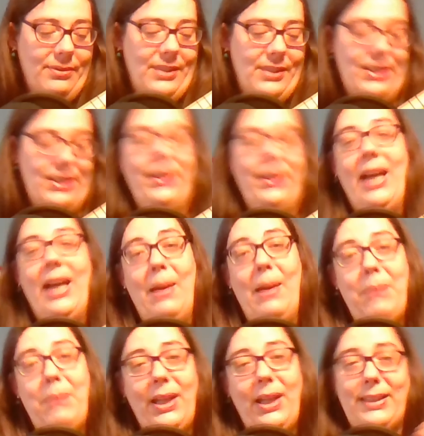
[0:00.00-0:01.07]
So yeah,
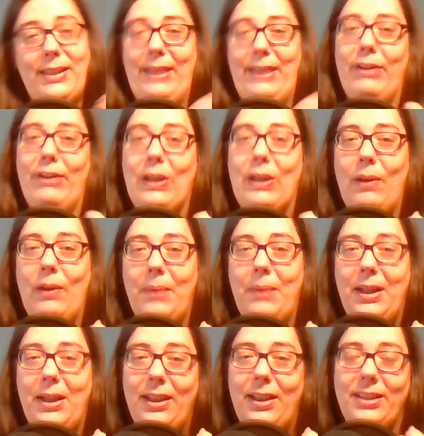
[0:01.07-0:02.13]
please leave a
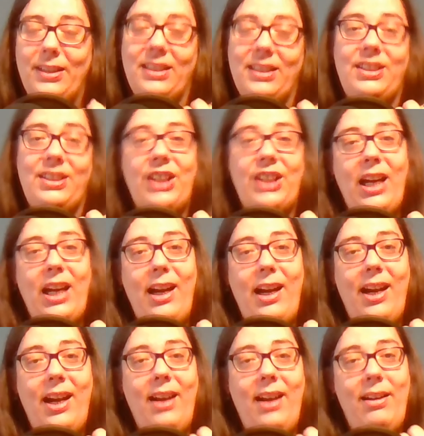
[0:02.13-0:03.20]
comment,
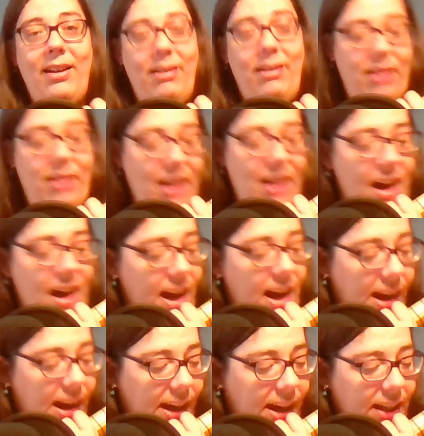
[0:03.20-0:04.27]
share,
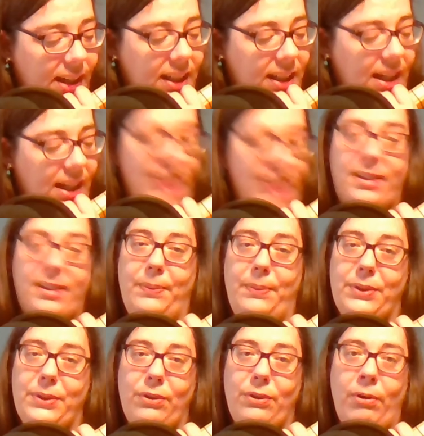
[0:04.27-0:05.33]
like, and
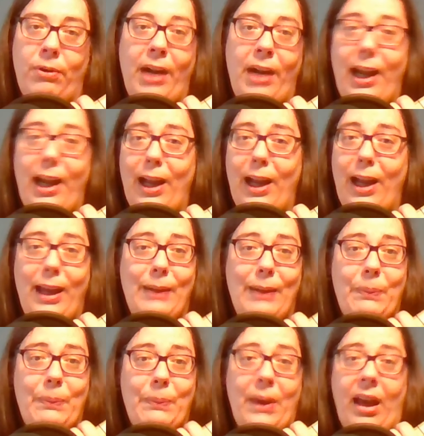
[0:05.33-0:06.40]

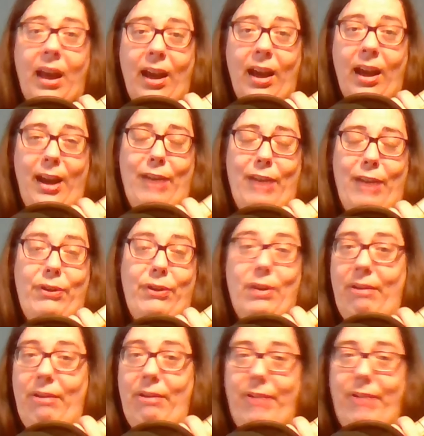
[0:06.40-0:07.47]
subscribe. If you
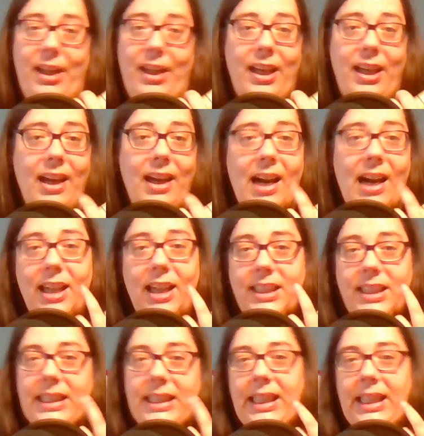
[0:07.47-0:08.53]
have any
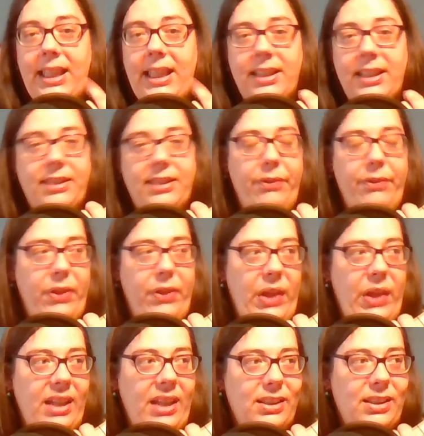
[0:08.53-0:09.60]
ideas of
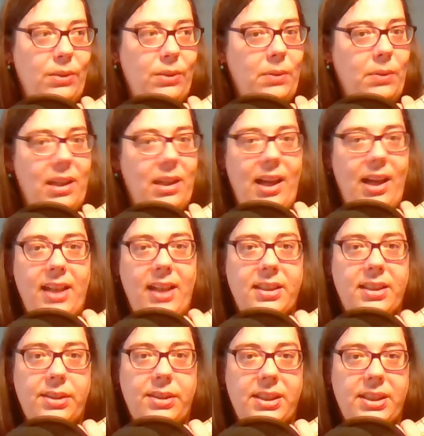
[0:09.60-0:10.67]
things you would
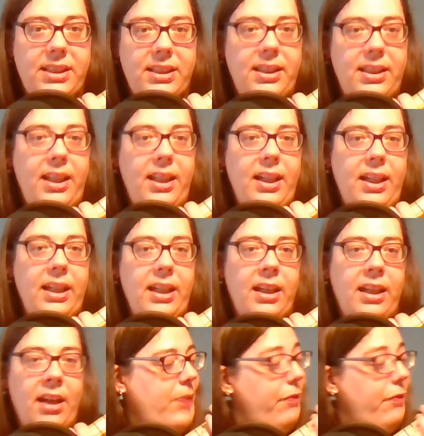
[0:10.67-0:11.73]
like to
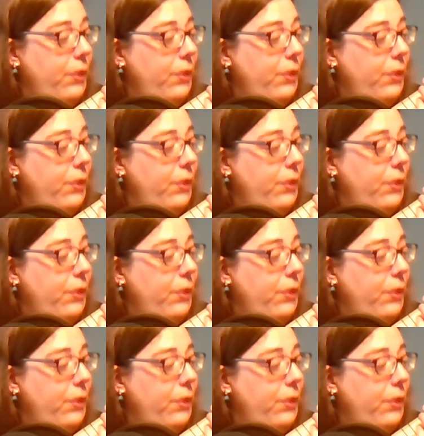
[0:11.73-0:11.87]
see. If